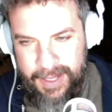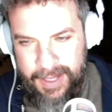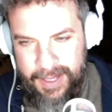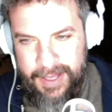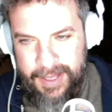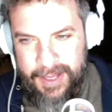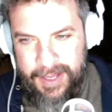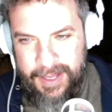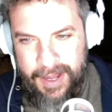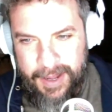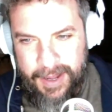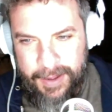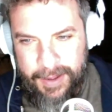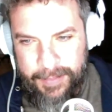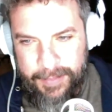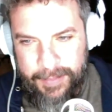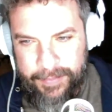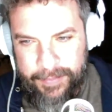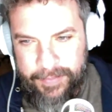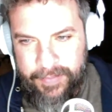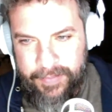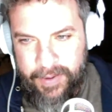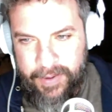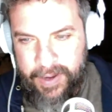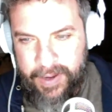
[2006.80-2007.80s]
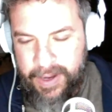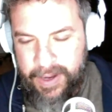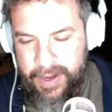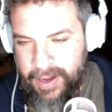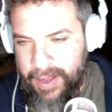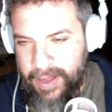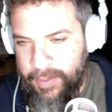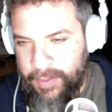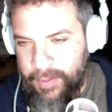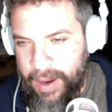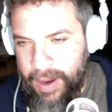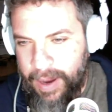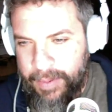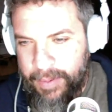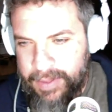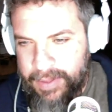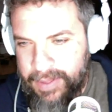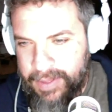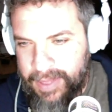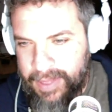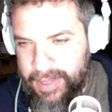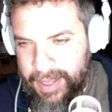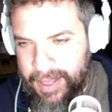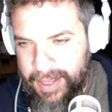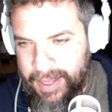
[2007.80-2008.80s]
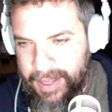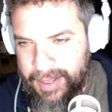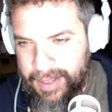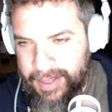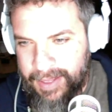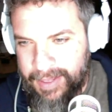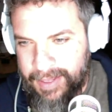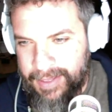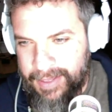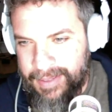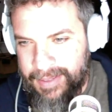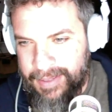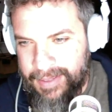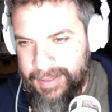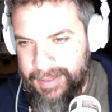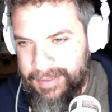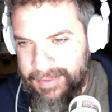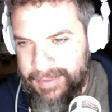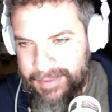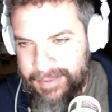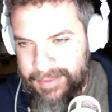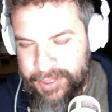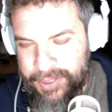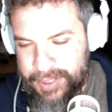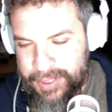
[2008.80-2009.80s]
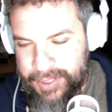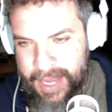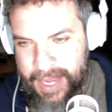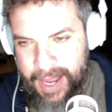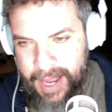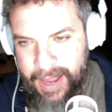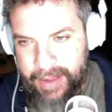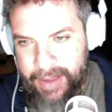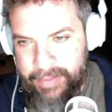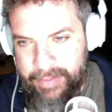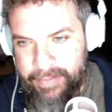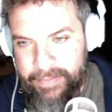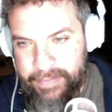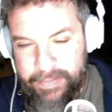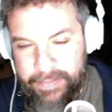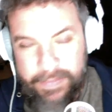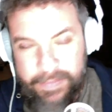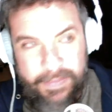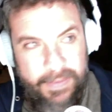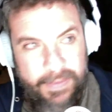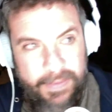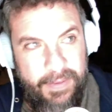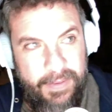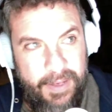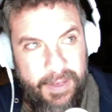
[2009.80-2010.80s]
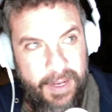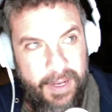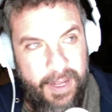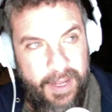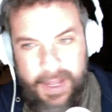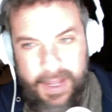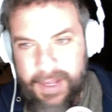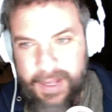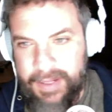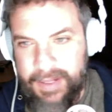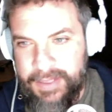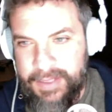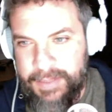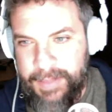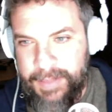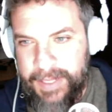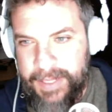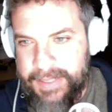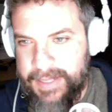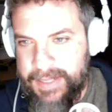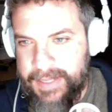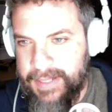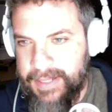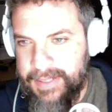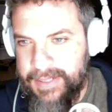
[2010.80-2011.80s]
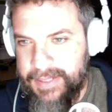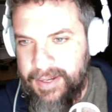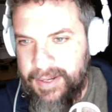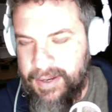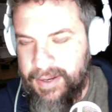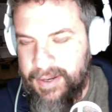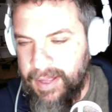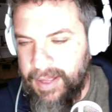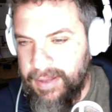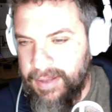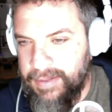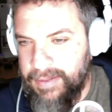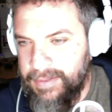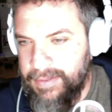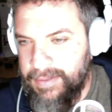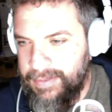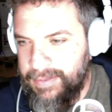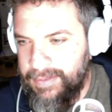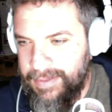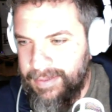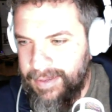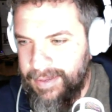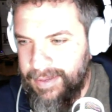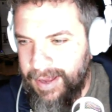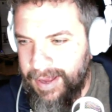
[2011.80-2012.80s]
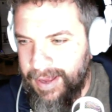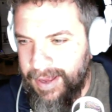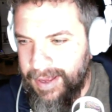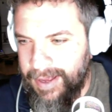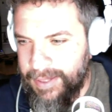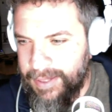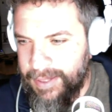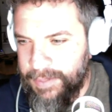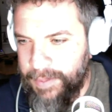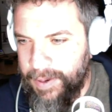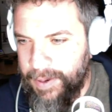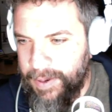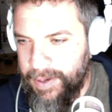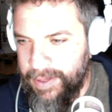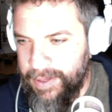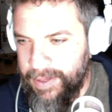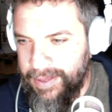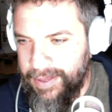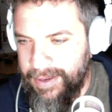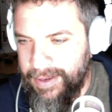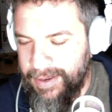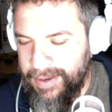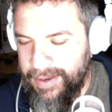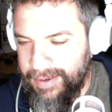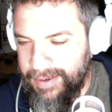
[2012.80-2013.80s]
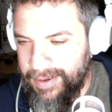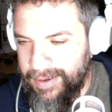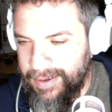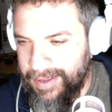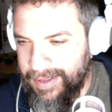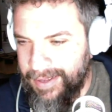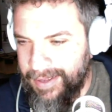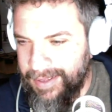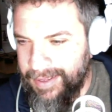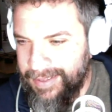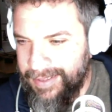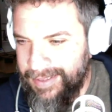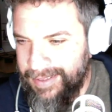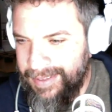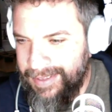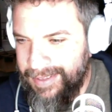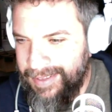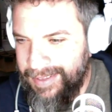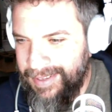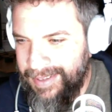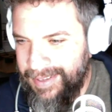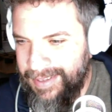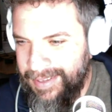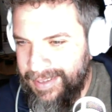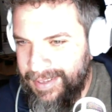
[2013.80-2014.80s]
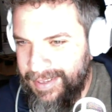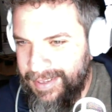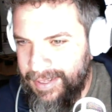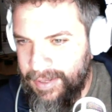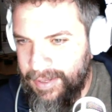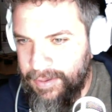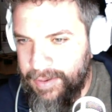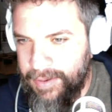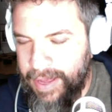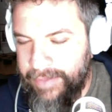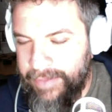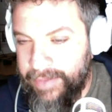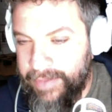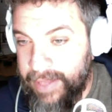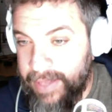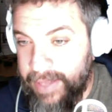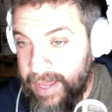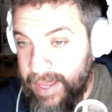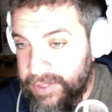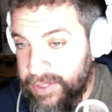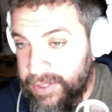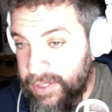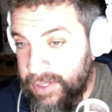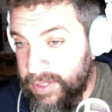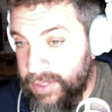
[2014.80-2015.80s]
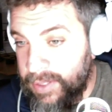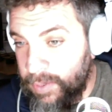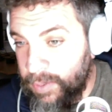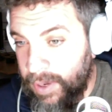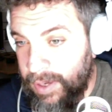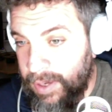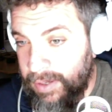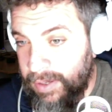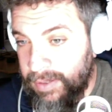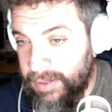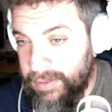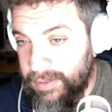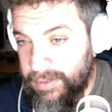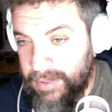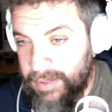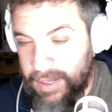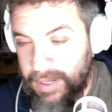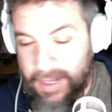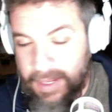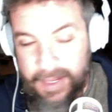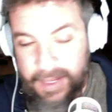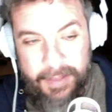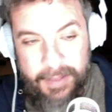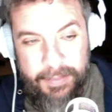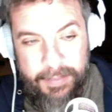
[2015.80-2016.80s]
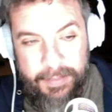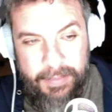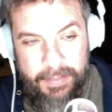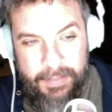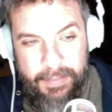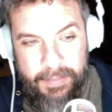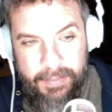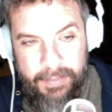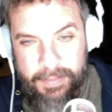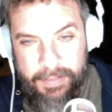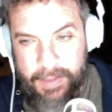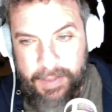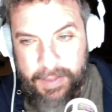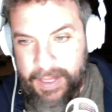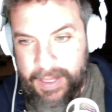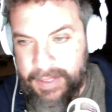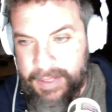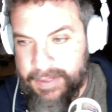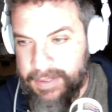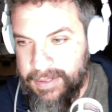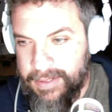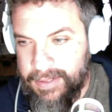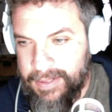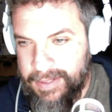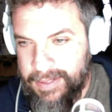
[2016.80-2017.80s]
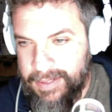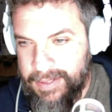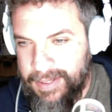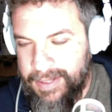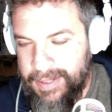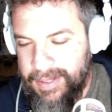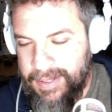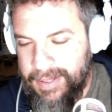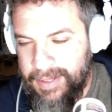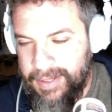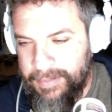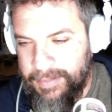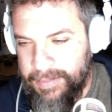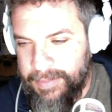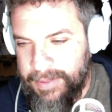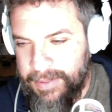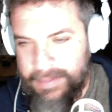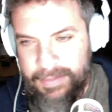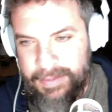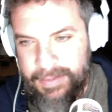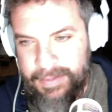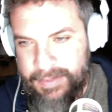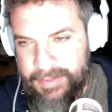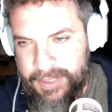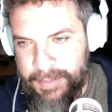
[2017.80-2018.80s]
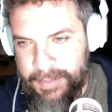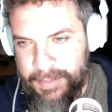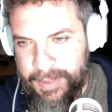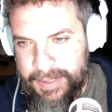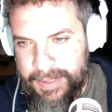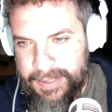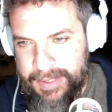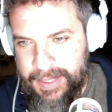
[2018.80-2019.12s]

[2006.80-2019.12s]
for internet. Why wouldn't they just have SpaceX internet as part of their navigation as well plans? I mean, it just makes sense.